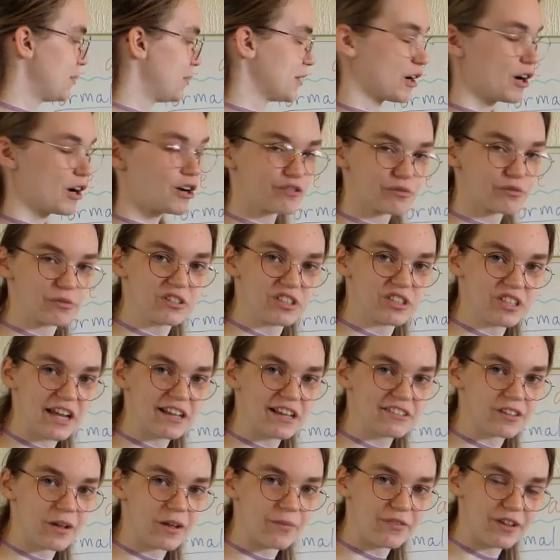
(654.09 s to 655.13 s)
because we take
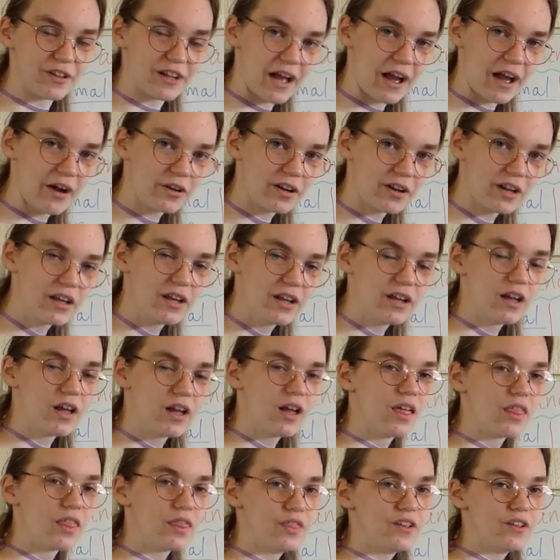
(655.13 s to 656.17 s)
something out.
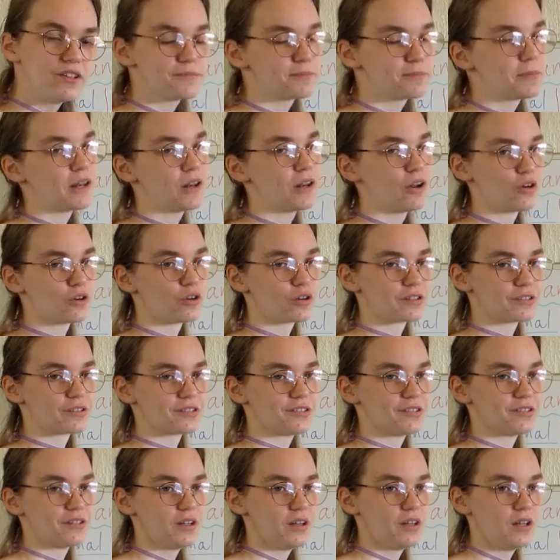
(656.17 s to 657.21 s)
This belongs
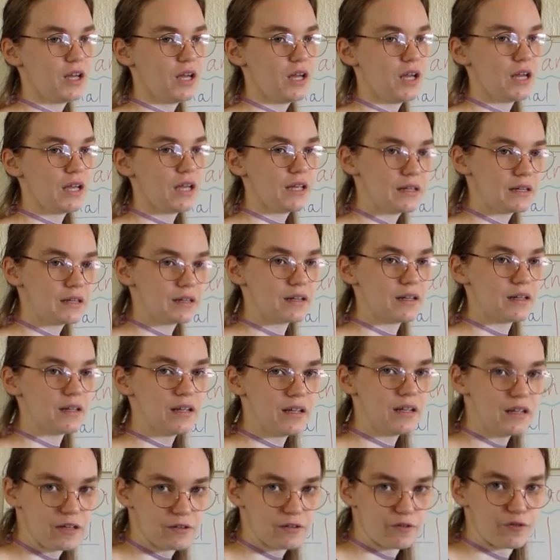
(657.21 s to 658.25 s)
in
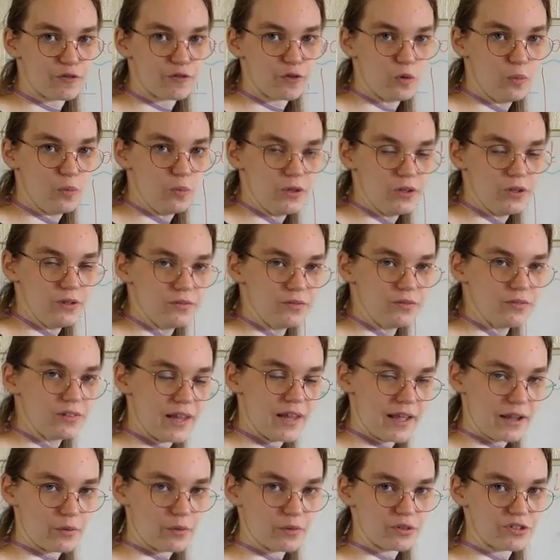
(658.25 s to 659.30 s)
informal
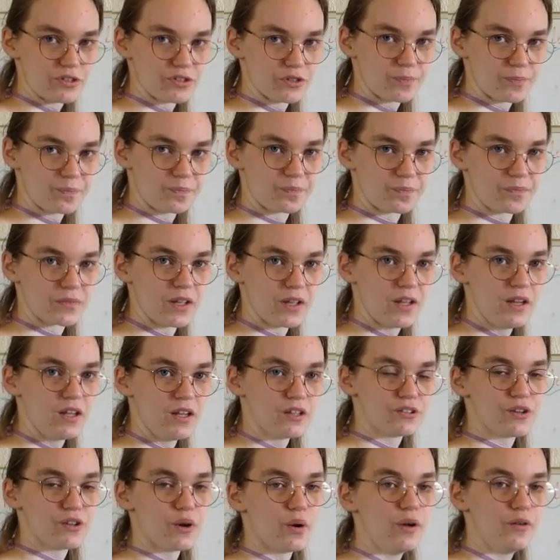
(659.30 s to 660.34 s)
language.
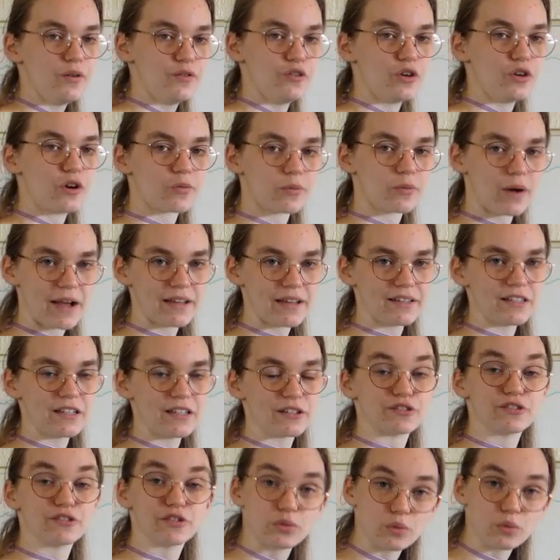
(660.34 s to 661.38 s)
So if you're writing a
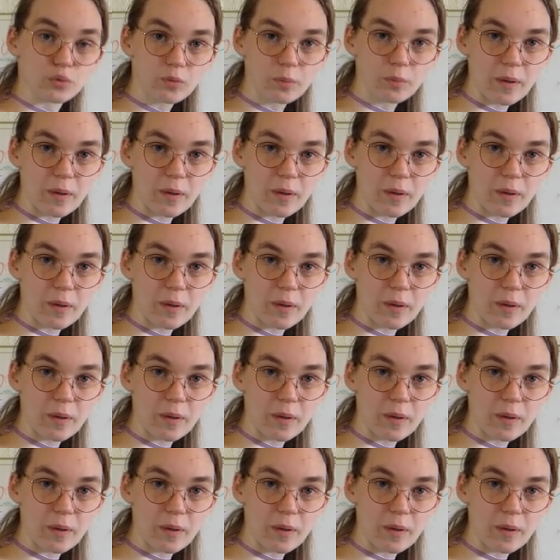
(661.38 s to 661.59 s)
school